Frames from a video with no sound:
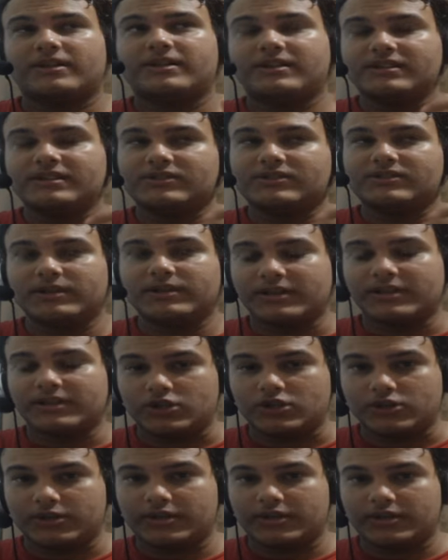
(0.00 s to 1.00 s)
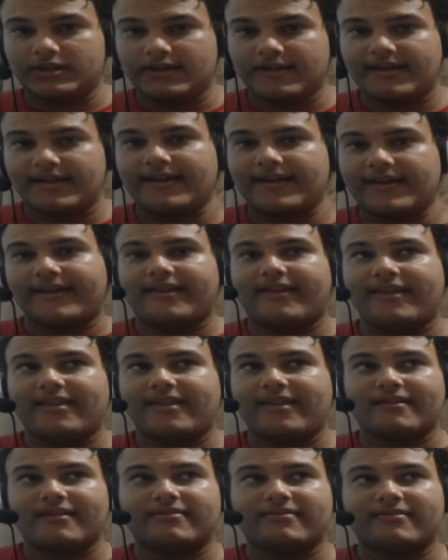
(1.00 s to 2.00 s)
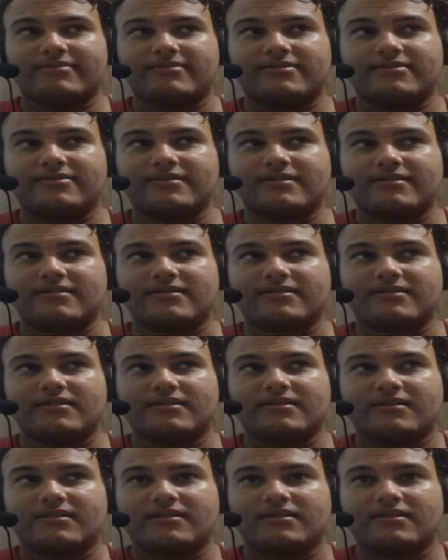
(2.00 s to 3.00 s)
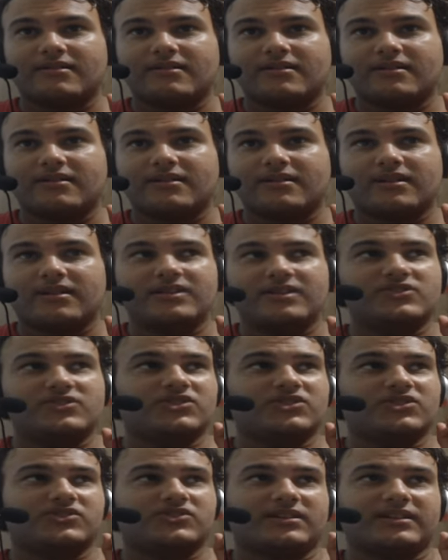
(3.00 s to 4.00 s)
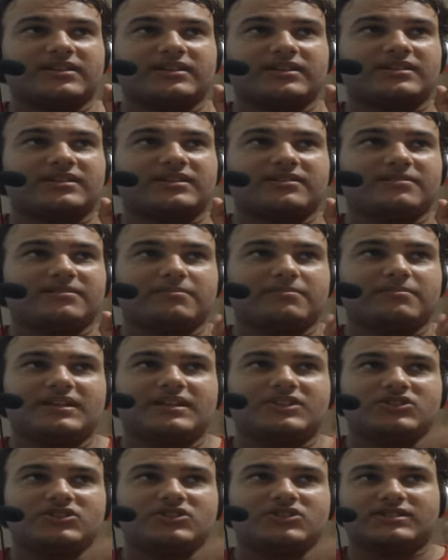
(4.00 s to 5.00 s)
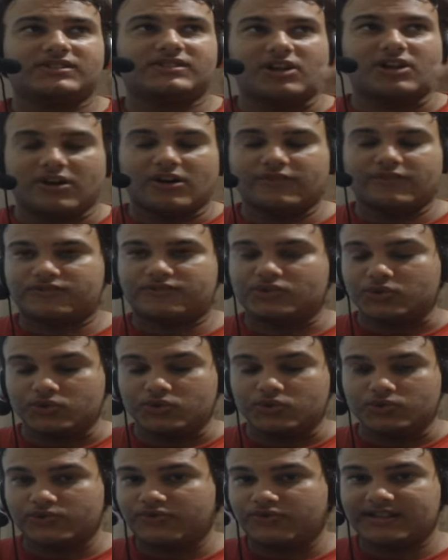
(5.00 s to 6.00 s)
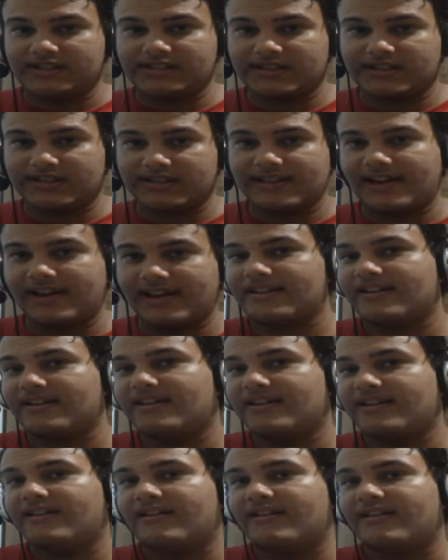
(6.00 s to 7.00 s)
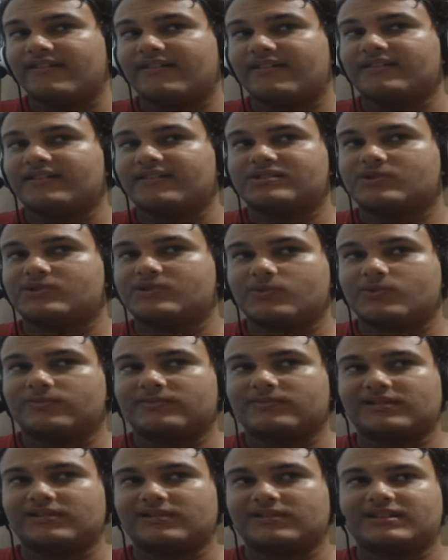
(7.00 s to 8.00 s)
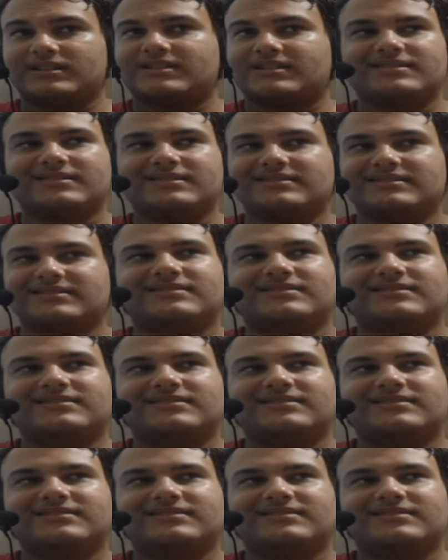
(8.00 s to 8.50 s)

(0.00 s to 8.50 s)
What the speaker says: he is really good and he just like but he just loves to do things like that. So like